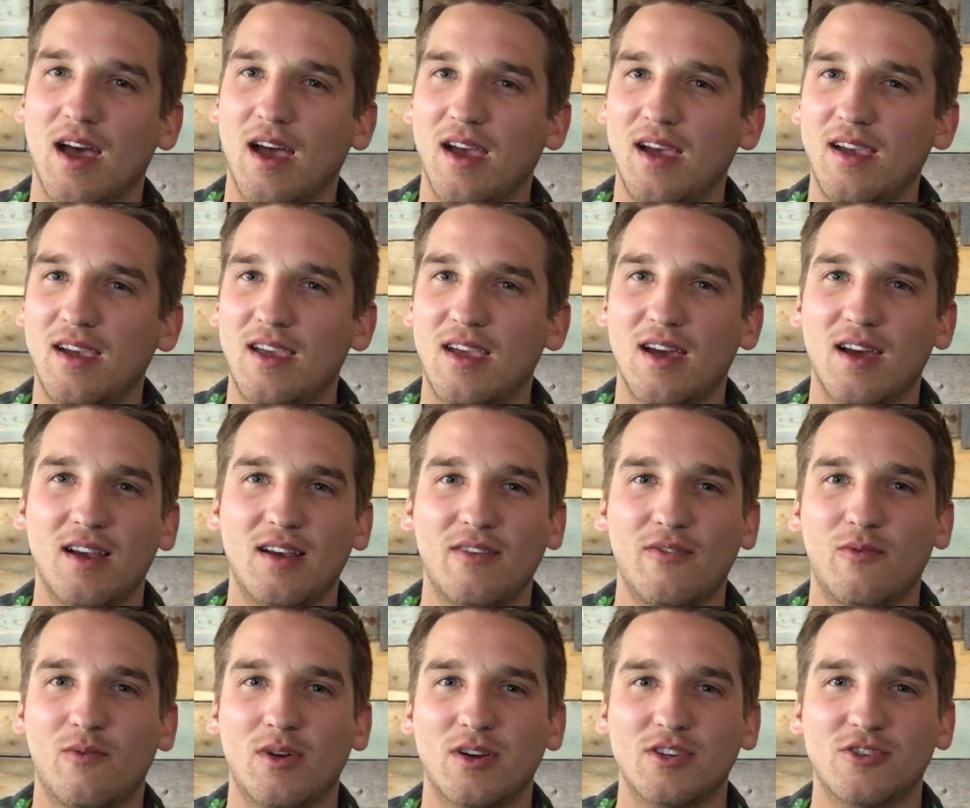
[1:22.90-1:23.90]
I kind
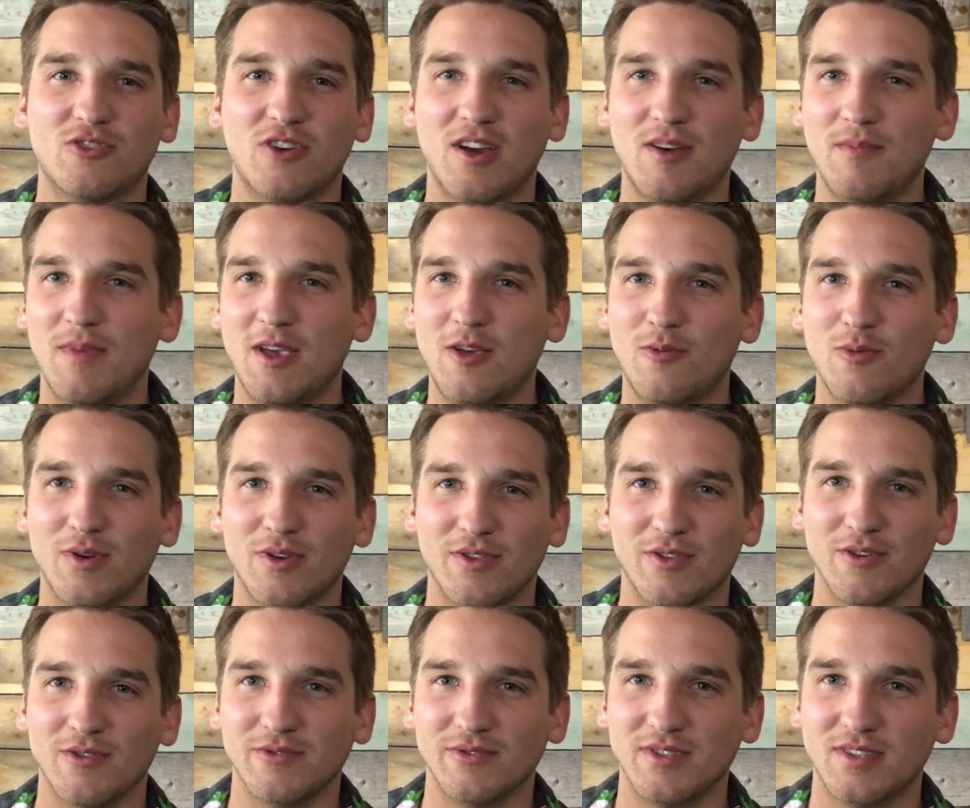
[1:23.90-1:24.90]
of want to try to make one of
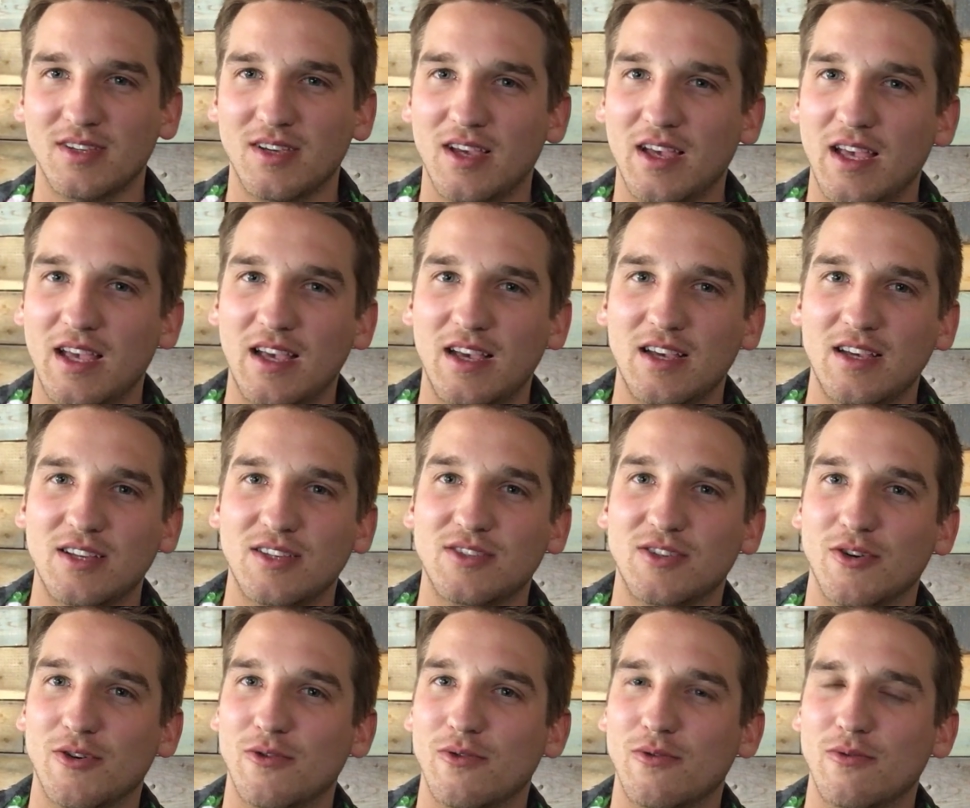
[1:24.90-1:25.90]
those.
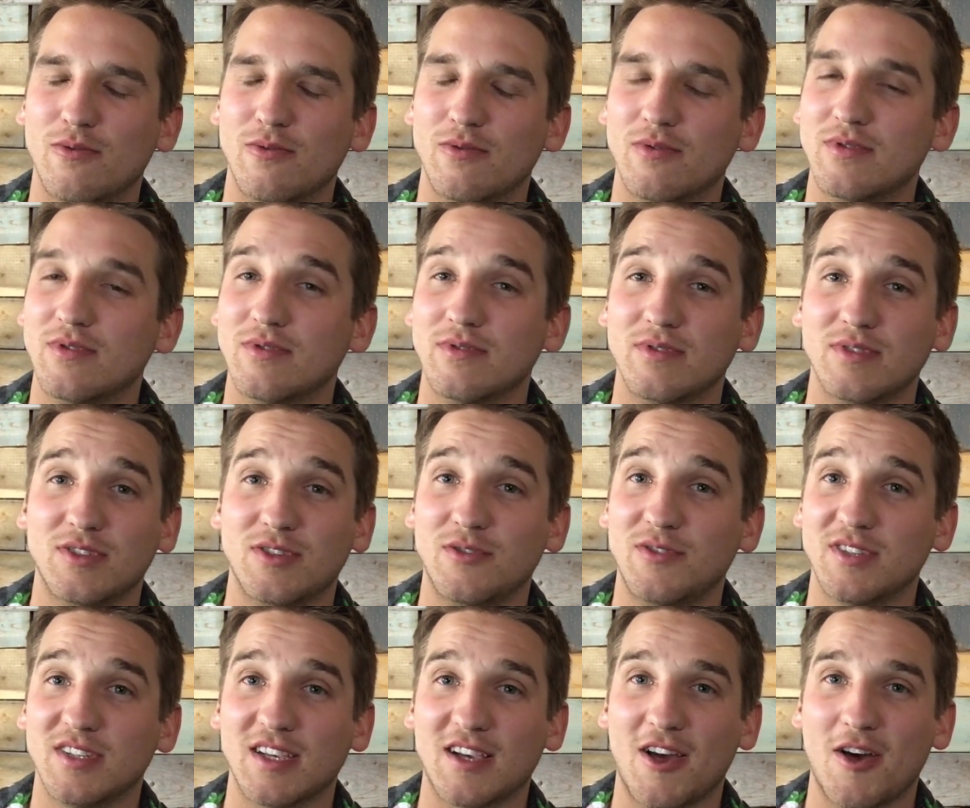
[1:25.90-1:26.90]
So as
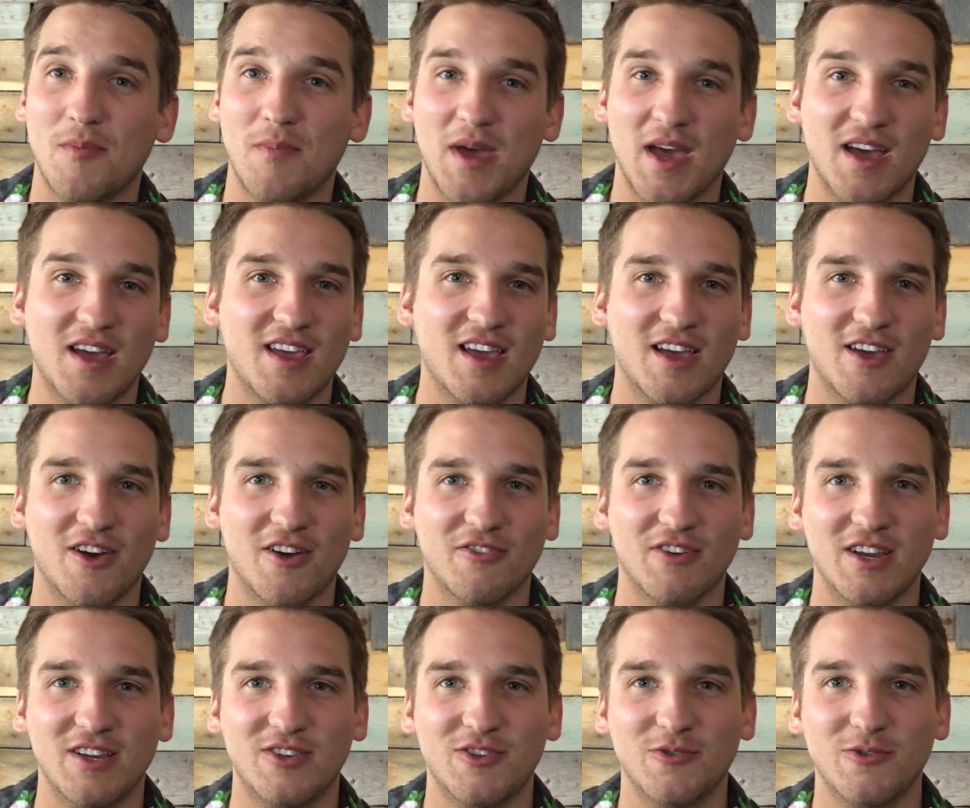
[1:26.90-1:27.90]
soon as I got back, I got
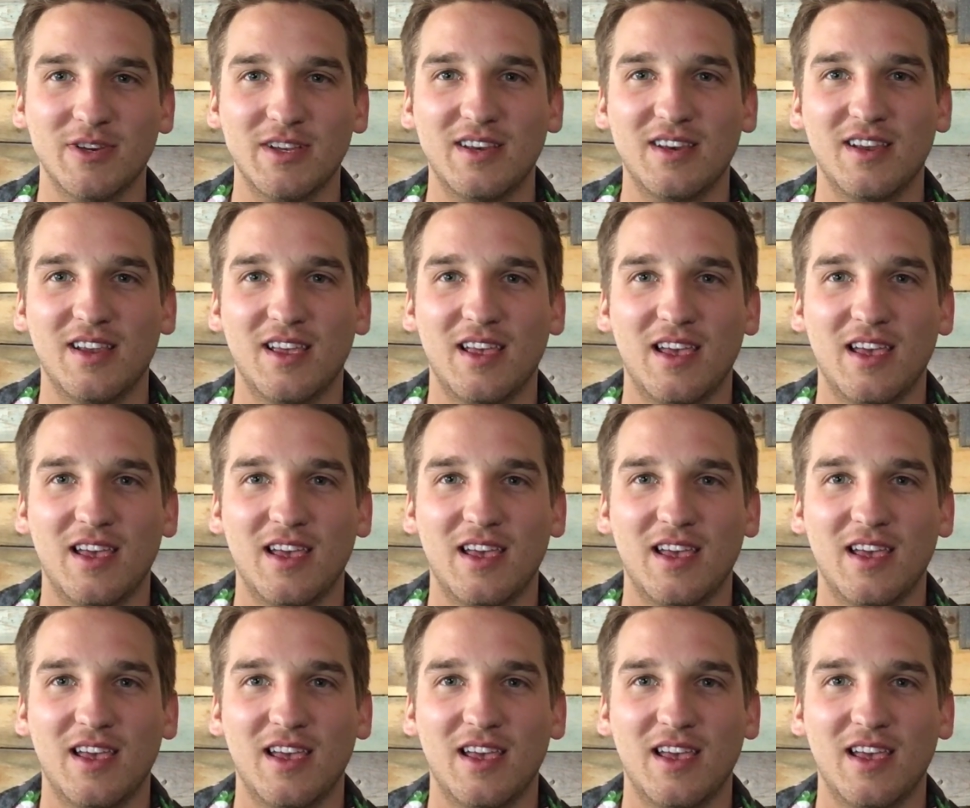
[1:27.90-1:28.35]
right to it.